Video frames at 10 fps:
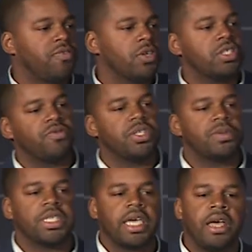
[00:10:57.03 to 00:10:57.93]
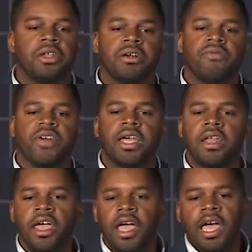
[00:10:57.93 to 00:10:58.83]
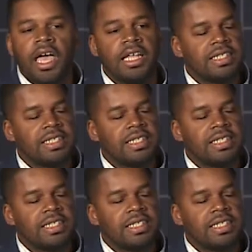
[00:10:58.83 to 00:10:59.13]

First of which was a calendar invite, and